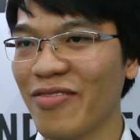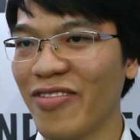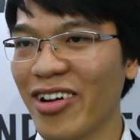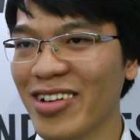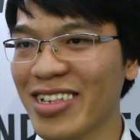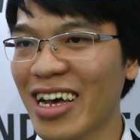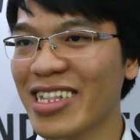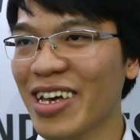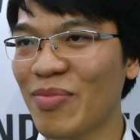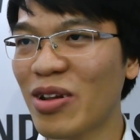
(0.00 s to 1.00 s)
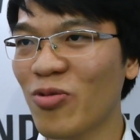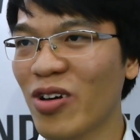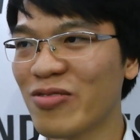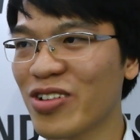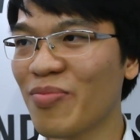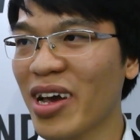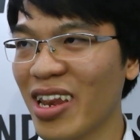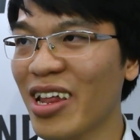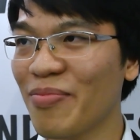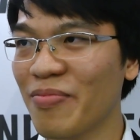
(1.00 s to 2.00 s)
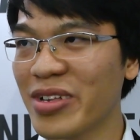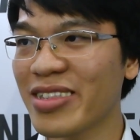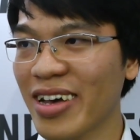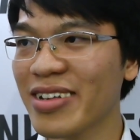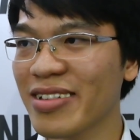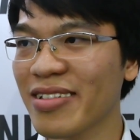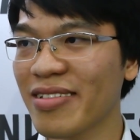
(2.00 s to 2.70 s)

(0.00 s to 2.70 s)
very exciting, but we also make a lot of mistakes.